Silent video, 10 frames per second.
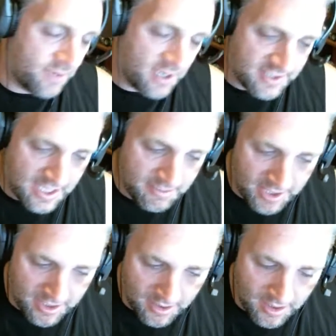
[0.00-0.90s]
on time
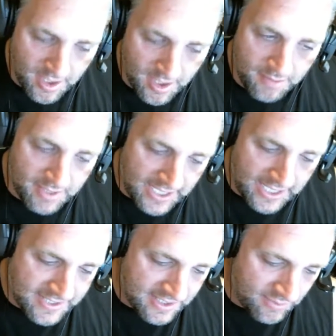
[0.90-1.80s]
here, but I
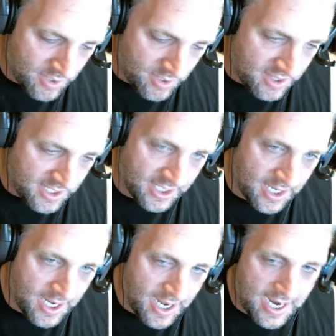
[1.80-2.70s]
gotta say one thing.